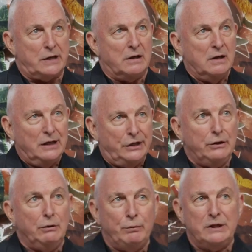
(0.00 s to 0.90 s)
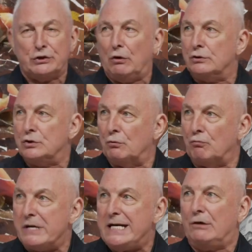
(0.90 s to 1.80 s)
Now, here we start to
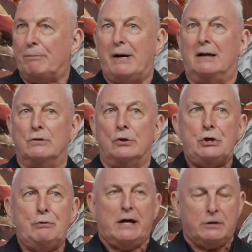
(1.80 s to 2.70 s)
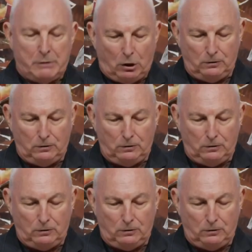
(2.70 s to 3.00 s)
read about the new Adam,